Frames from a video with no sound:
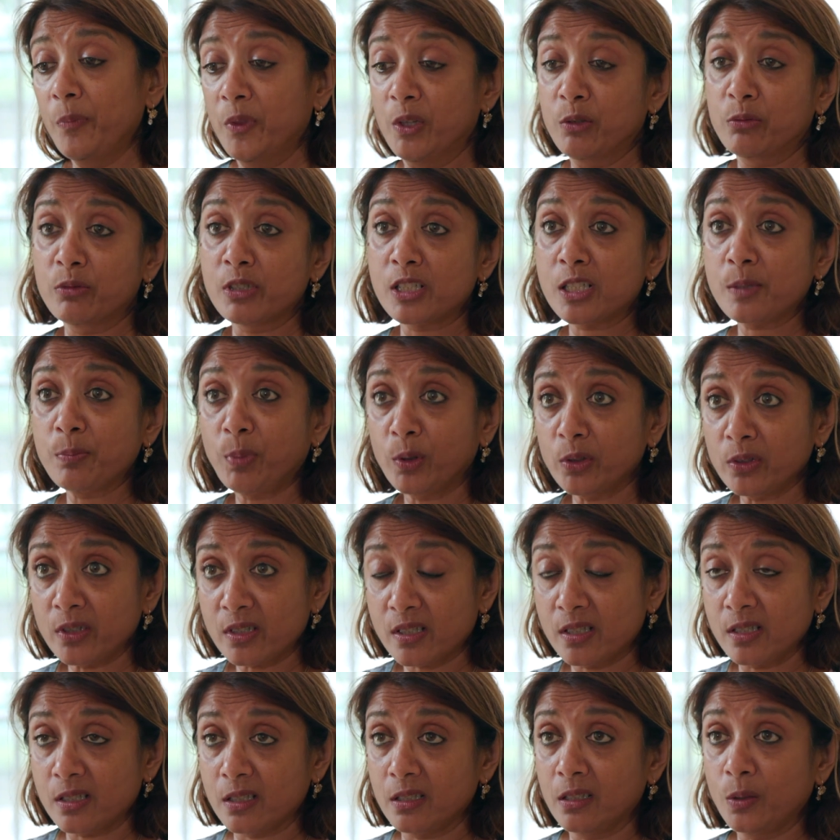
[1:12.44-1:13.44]
the
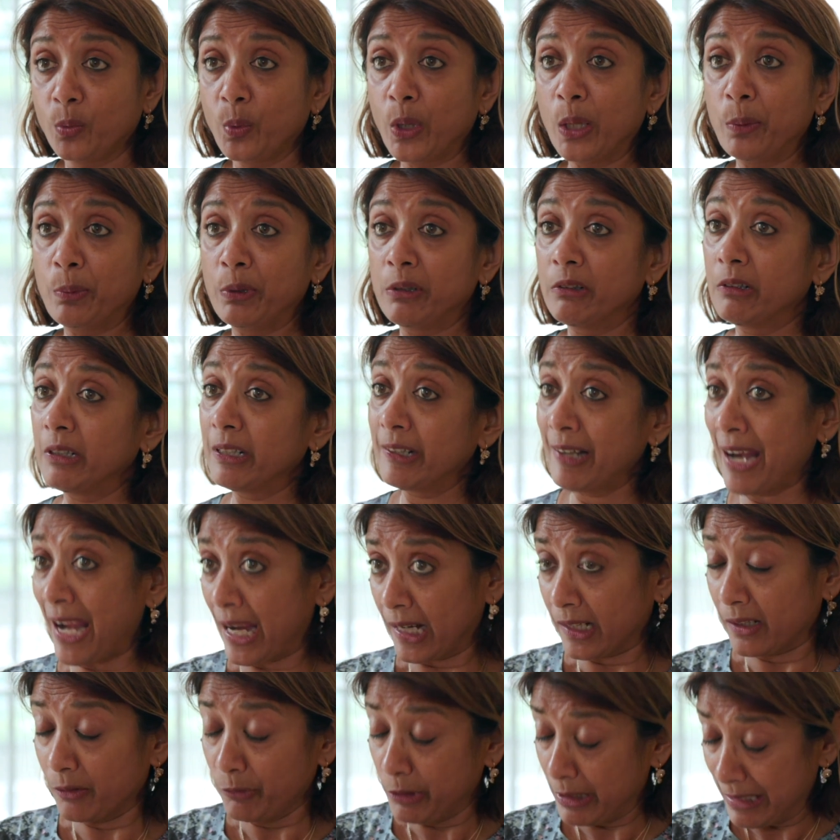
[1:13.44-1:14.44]
responses and the way we
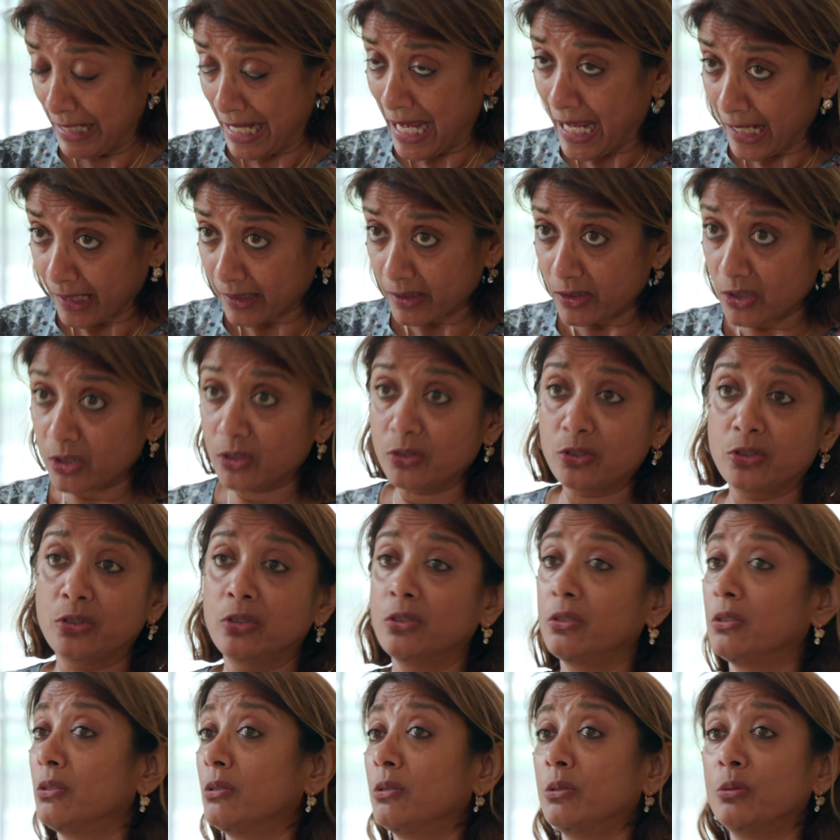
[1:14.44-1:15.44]
react
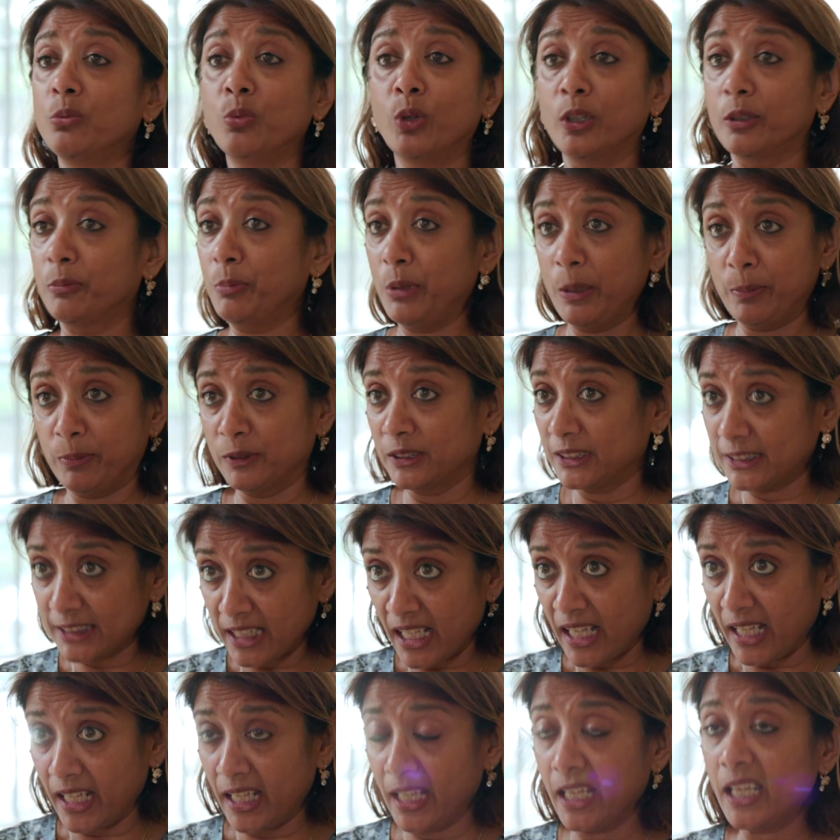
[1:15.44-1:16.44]
to what people
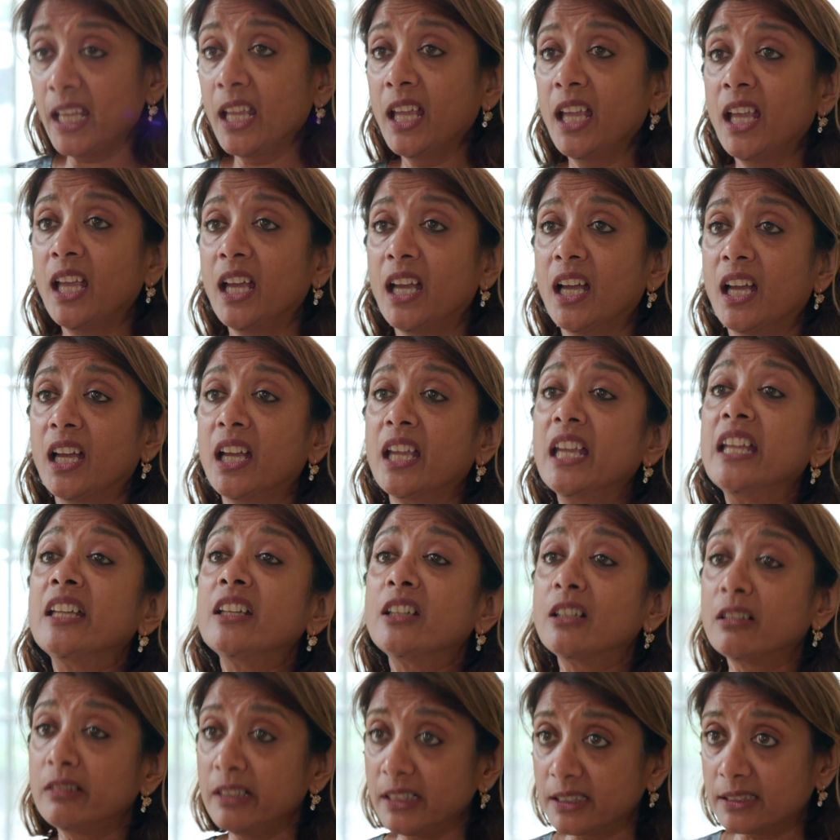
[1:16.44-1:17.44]
say,
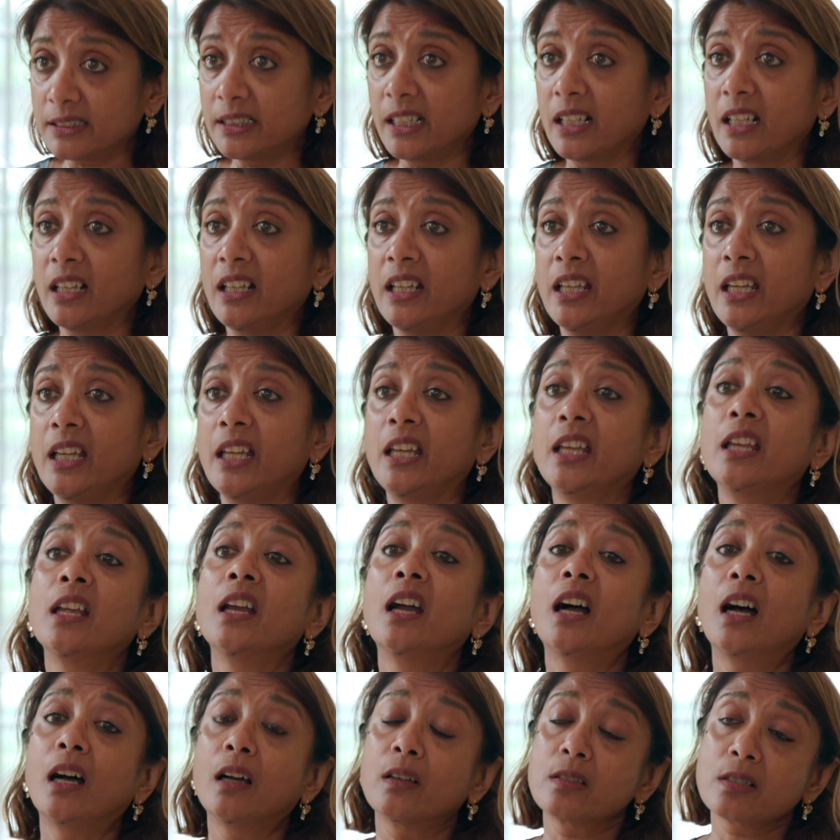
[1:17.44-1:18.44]
increasingly
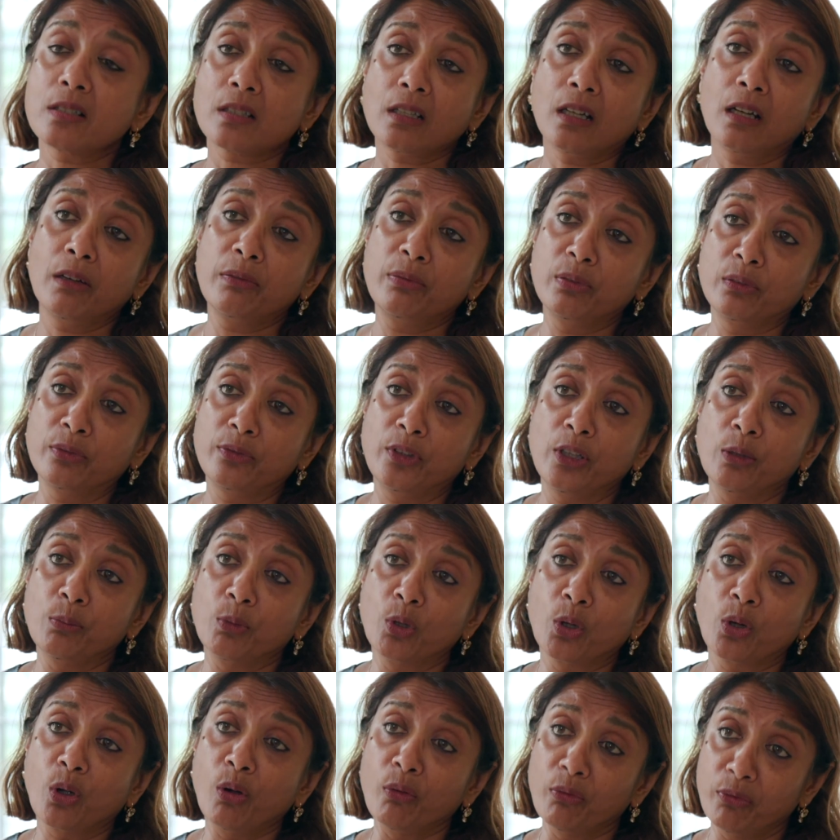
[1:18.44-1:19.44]
our staff will feel
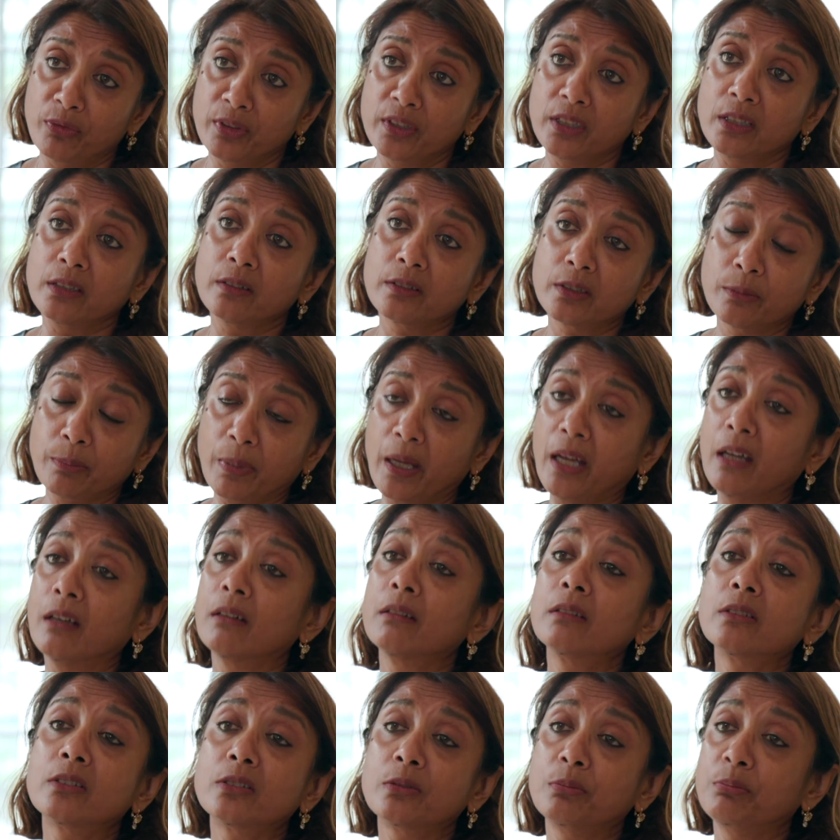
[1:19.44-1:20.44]
more confident
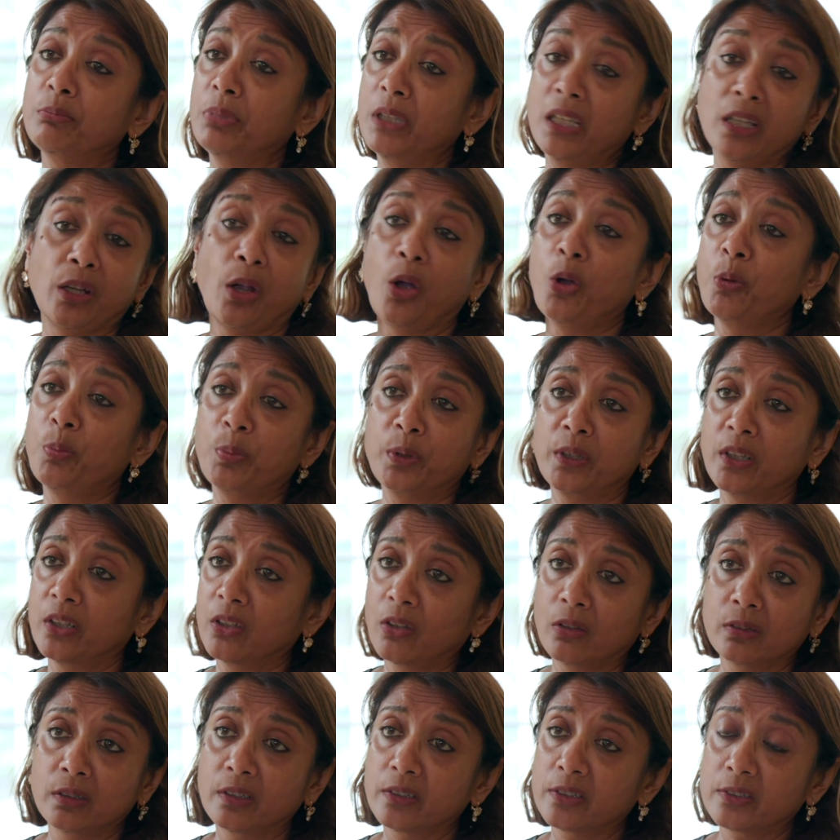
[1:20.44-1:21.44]
about being open
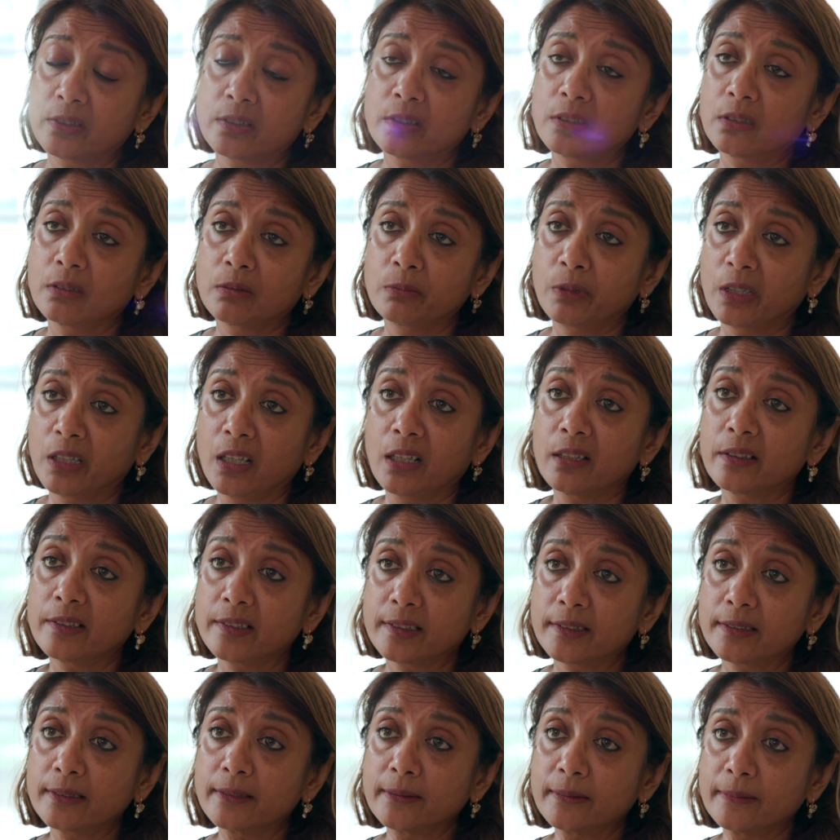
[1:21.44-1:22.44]
and honest with
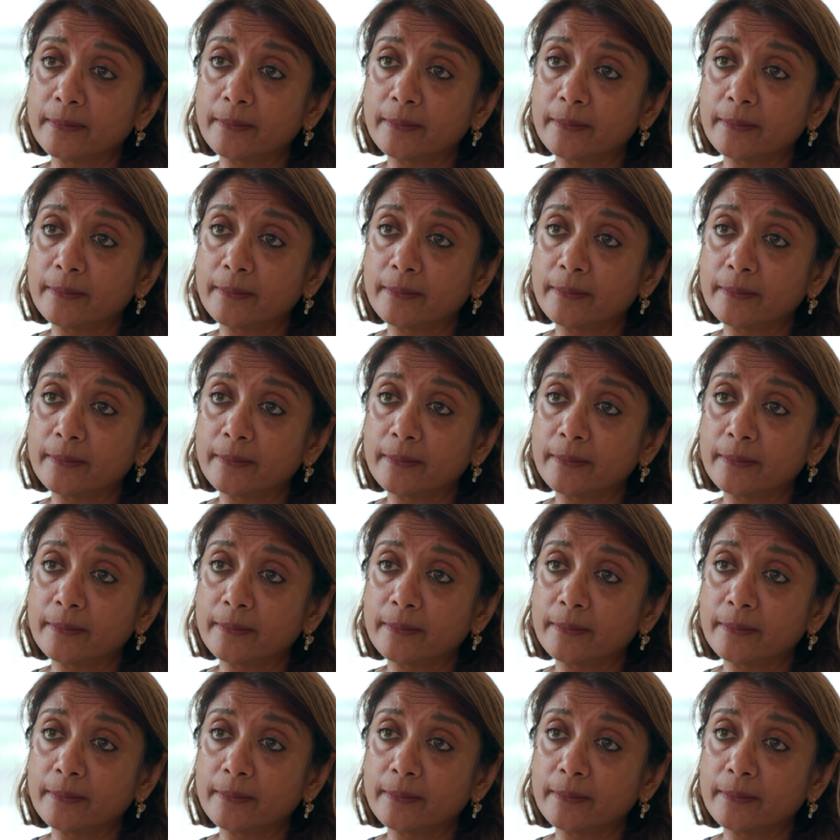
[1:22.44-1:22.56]
us.